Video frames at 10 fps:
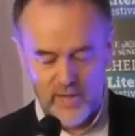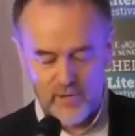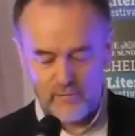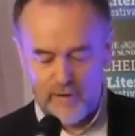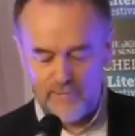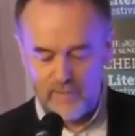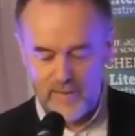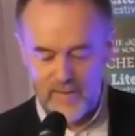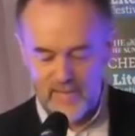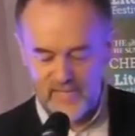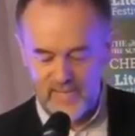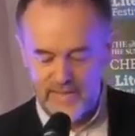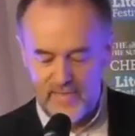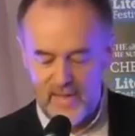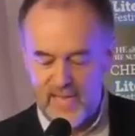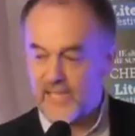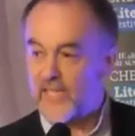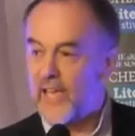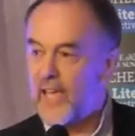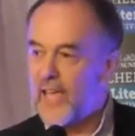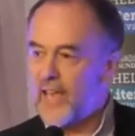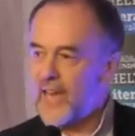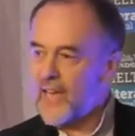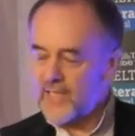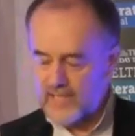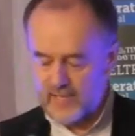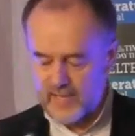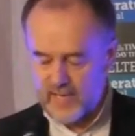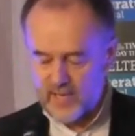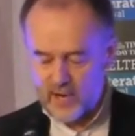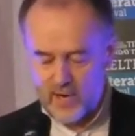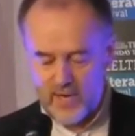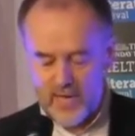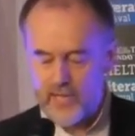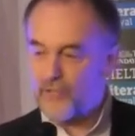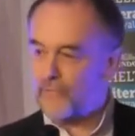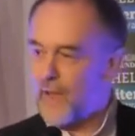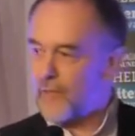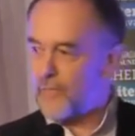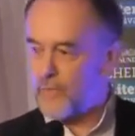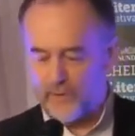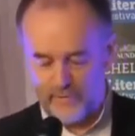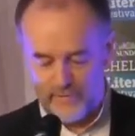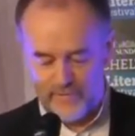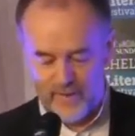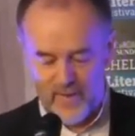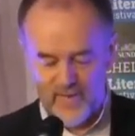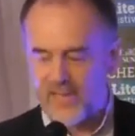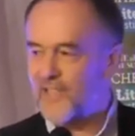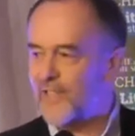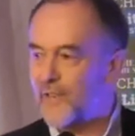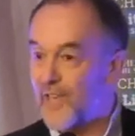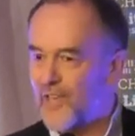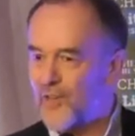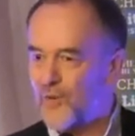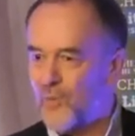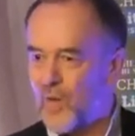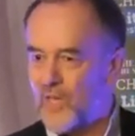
the travel beings nonetheless enacted the curly edge of mouth move and uttered thank you